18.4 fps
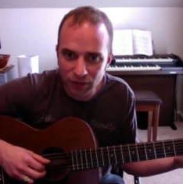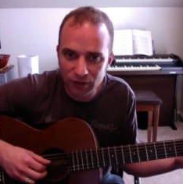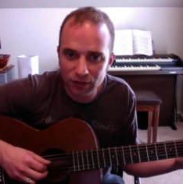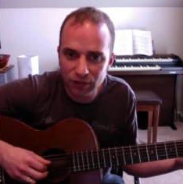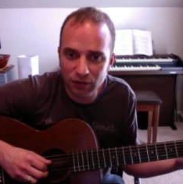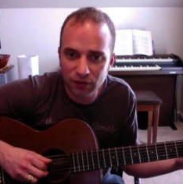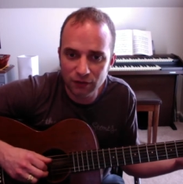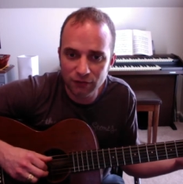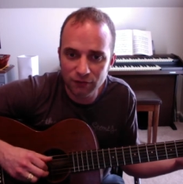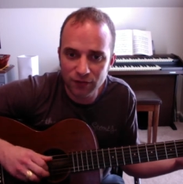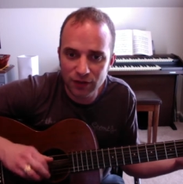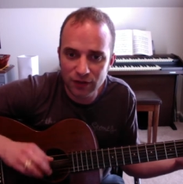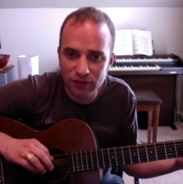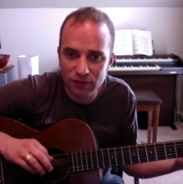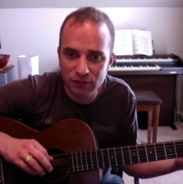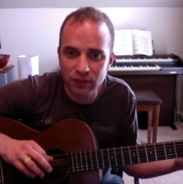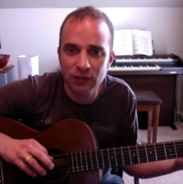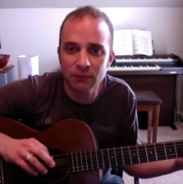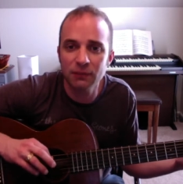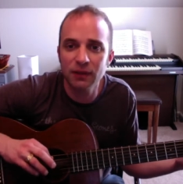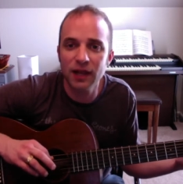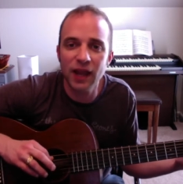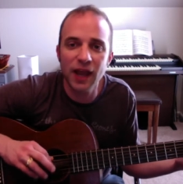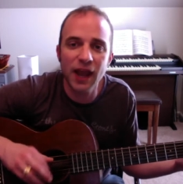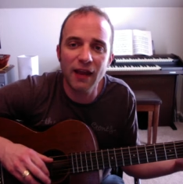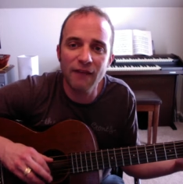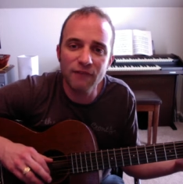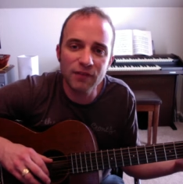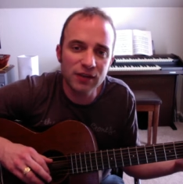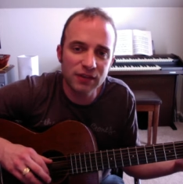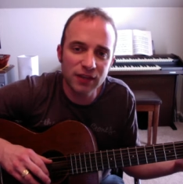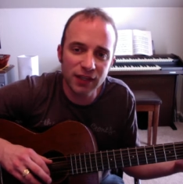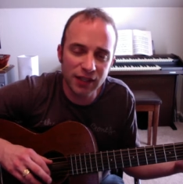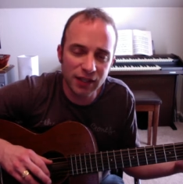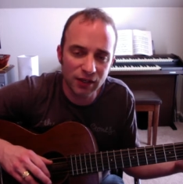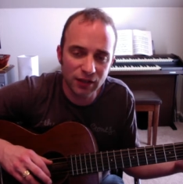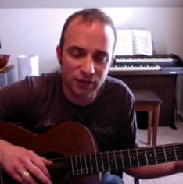to the fifth string, but
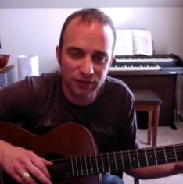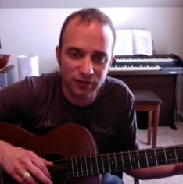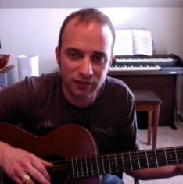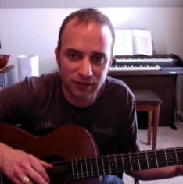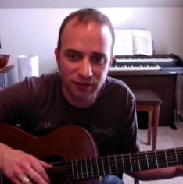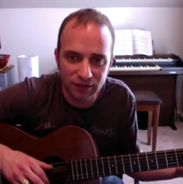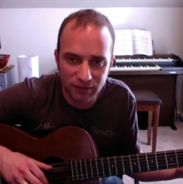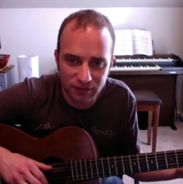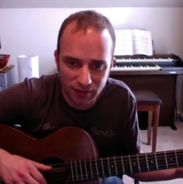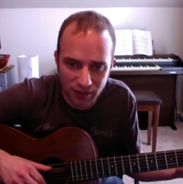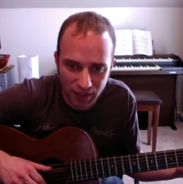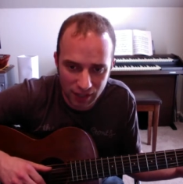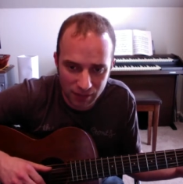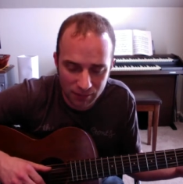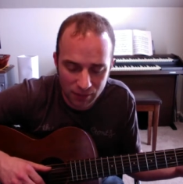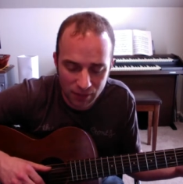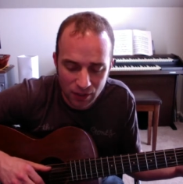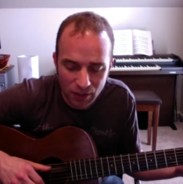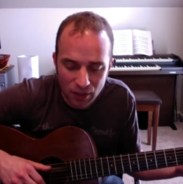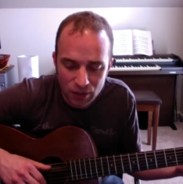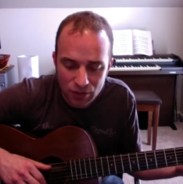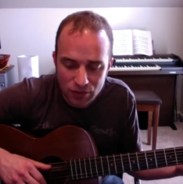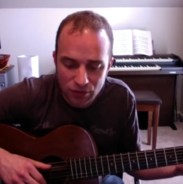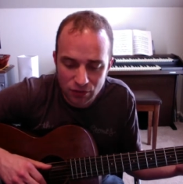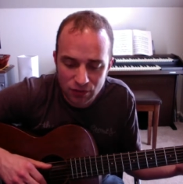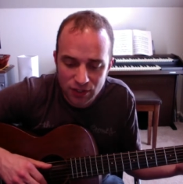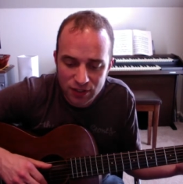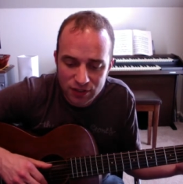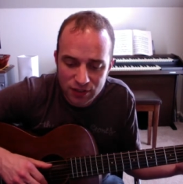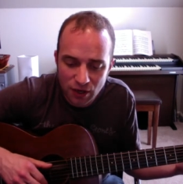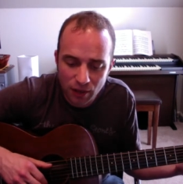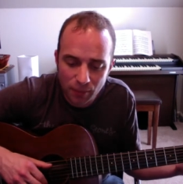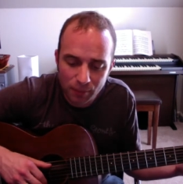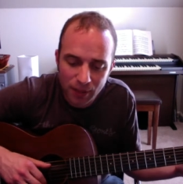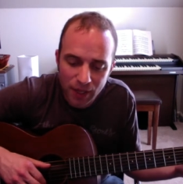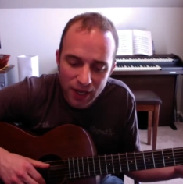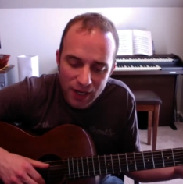everything else is the same. So this
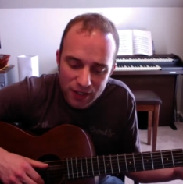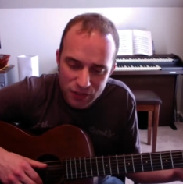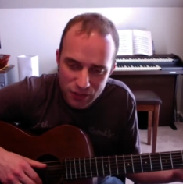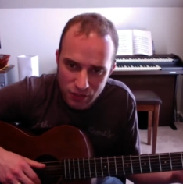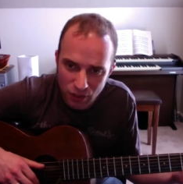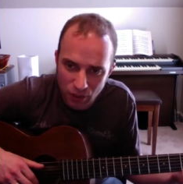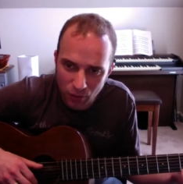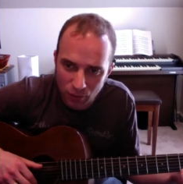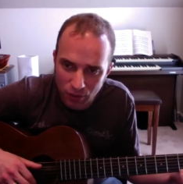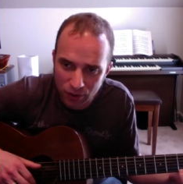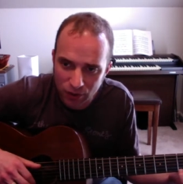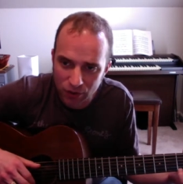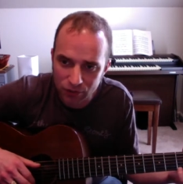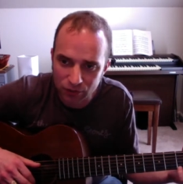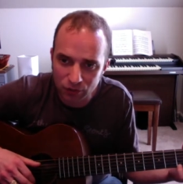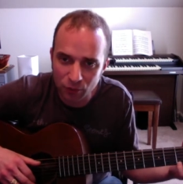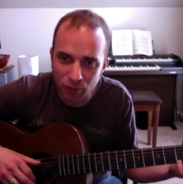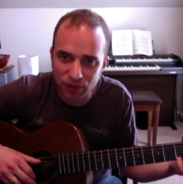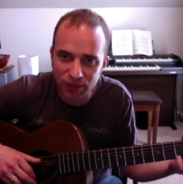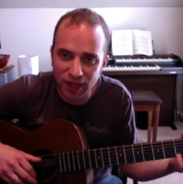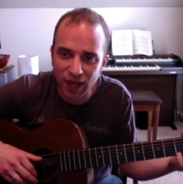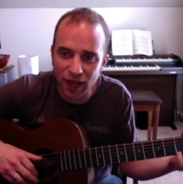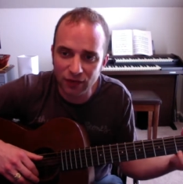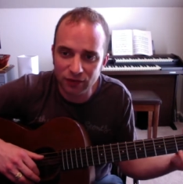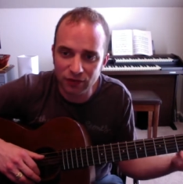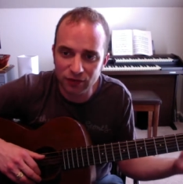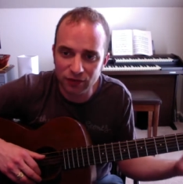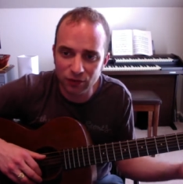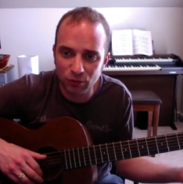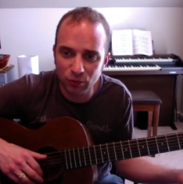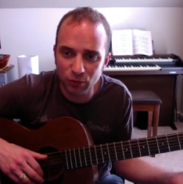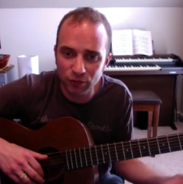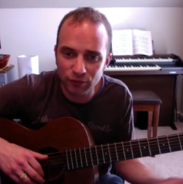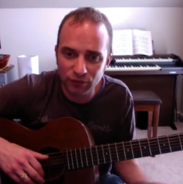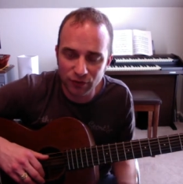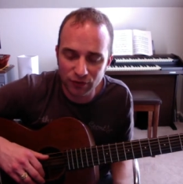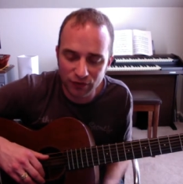arpeggio we're going to do without this
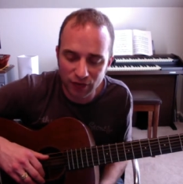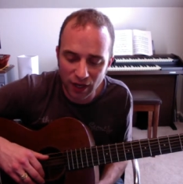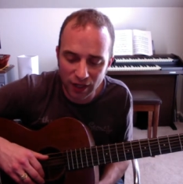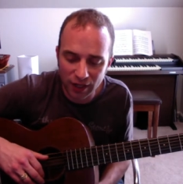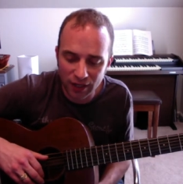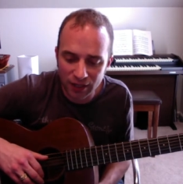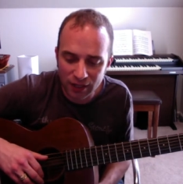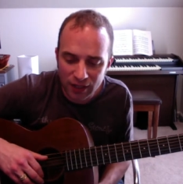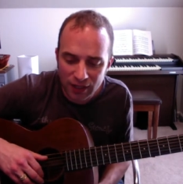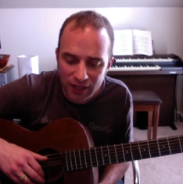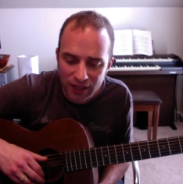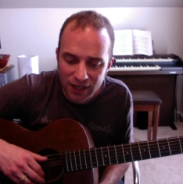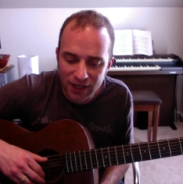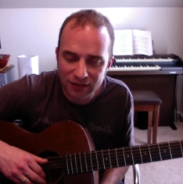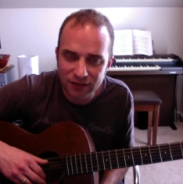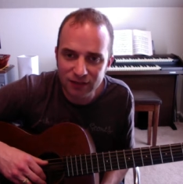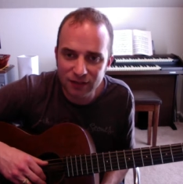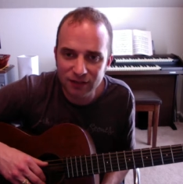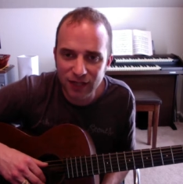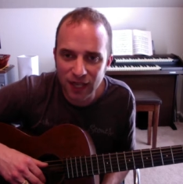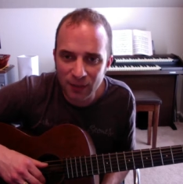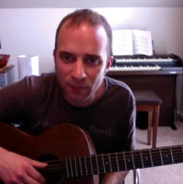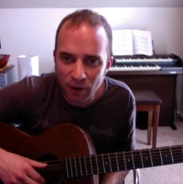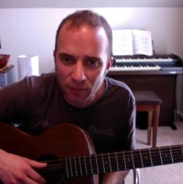chord for a second. It's the same